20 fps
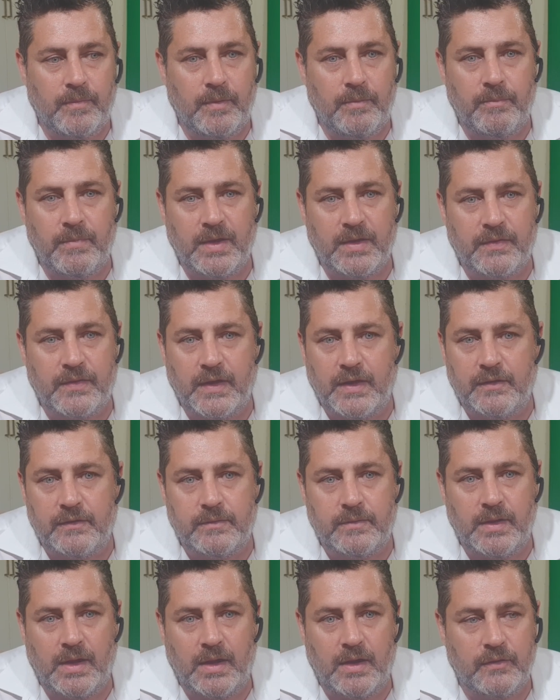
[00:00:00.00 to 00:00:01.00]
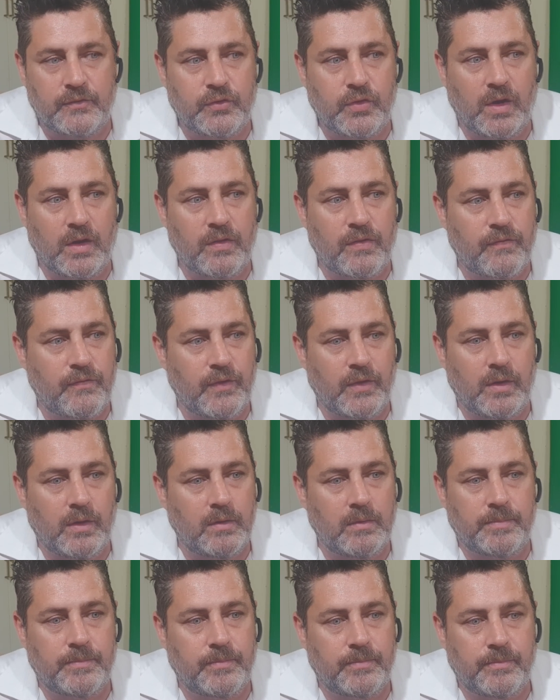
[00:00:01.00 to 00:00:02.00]
make that
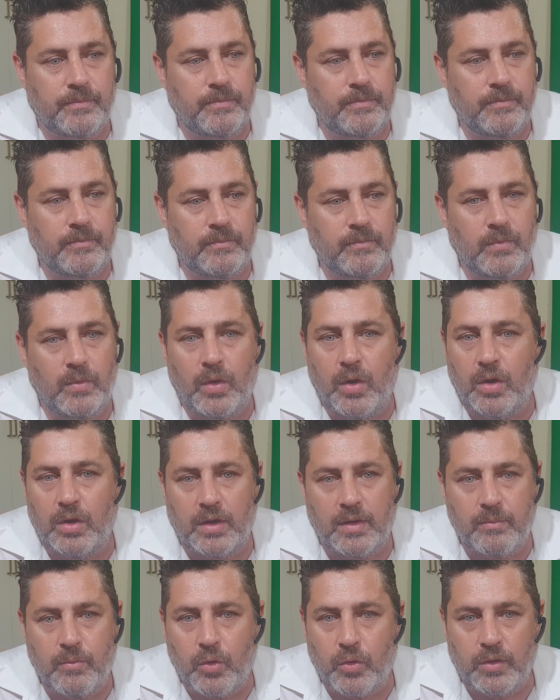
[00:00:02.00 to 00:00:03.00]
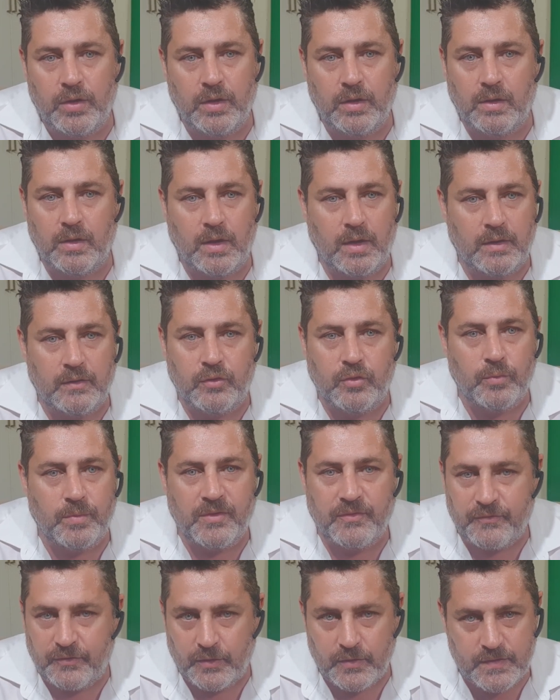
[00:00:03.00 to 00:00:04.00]
transfer early morning and you'll
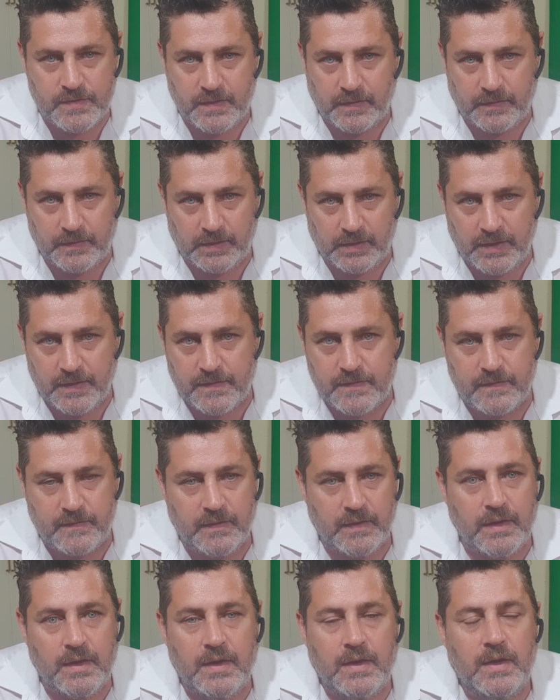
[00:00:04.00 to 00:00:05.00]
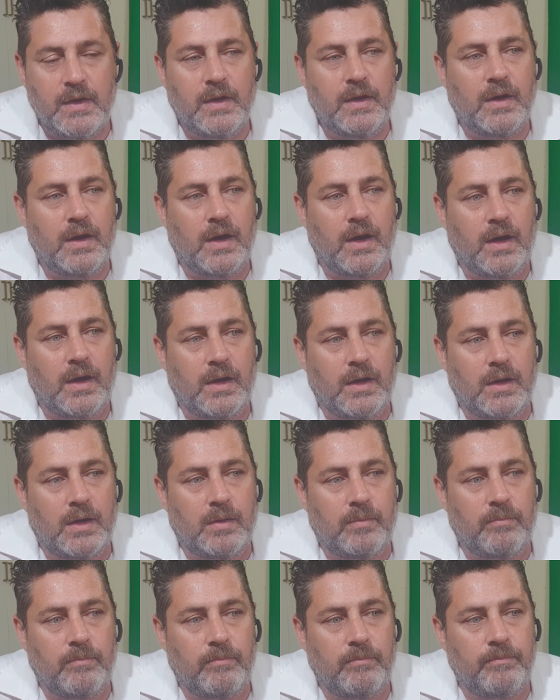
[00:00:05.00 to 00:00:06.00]
be first on the list.
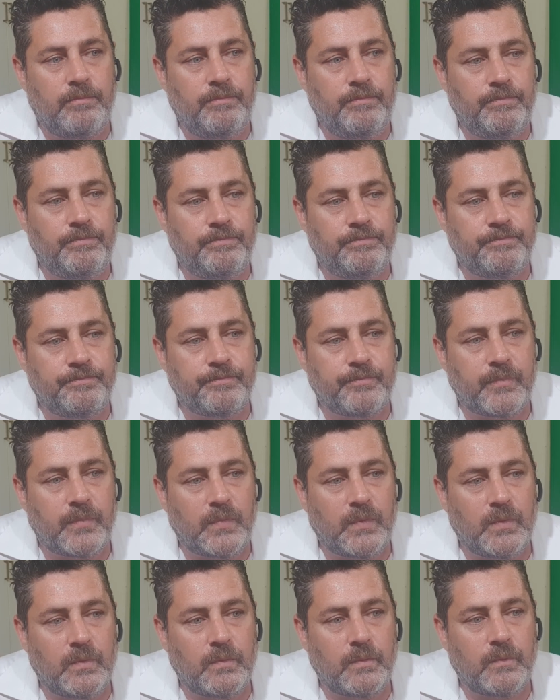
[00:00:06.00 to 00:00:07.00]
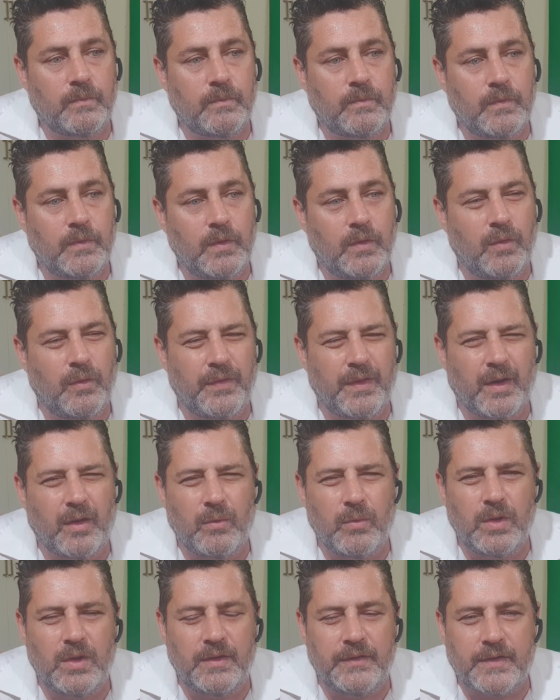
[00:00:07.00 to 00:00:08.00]
Although it
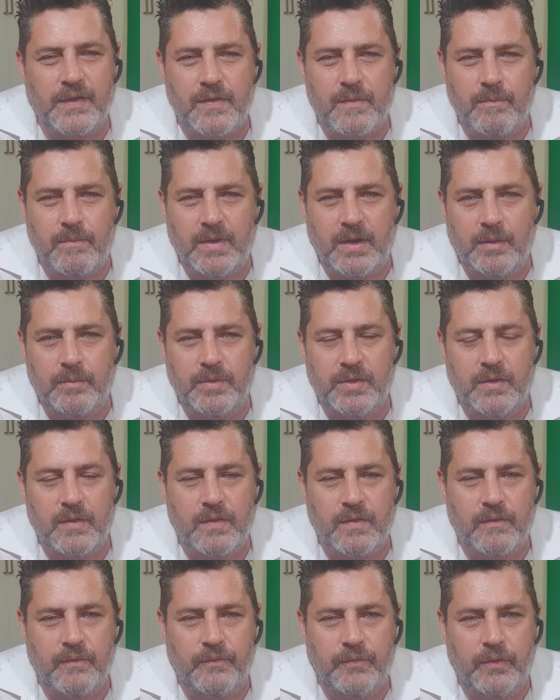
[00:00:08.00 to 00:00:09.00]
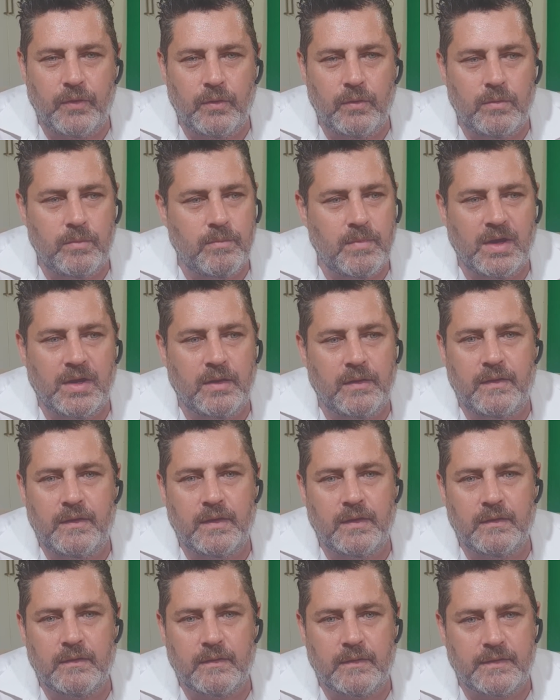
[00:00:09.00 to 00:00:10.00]
really doesn't matter, because if you made it at the
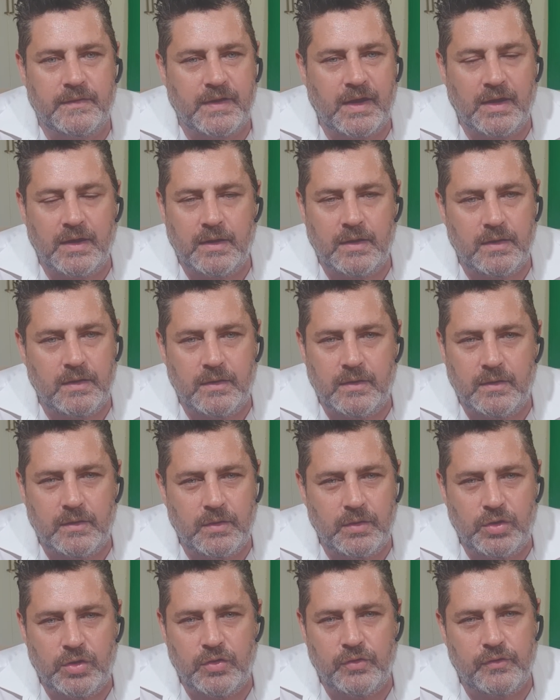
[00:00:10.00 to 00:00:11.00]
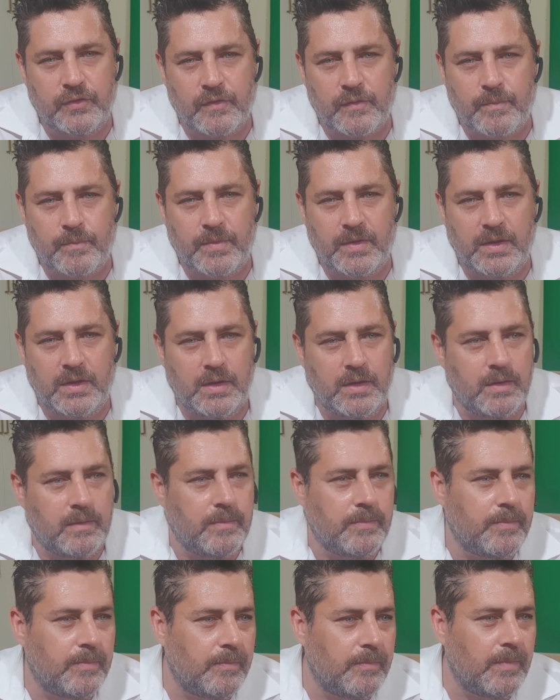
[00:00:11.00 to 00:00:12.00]
end of the day, you'd just be
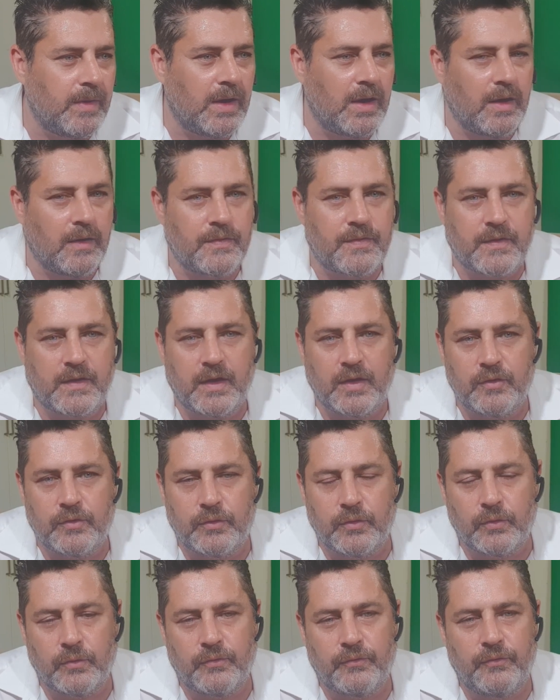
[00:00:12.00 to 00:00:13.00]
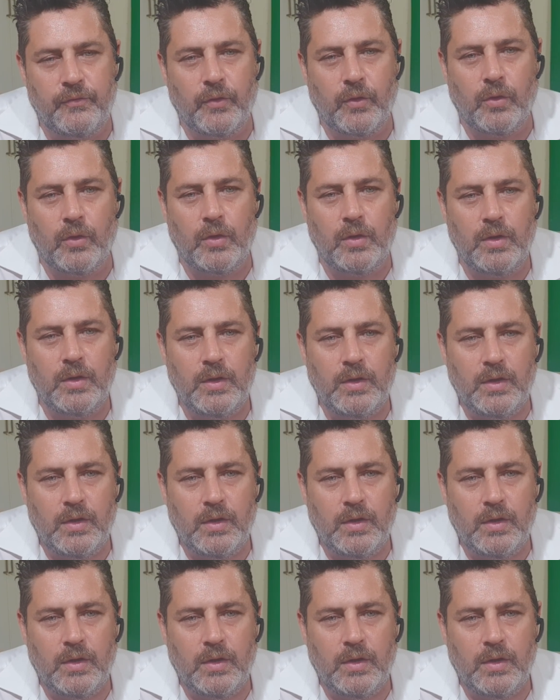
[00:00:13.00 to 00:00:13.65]
scheduled for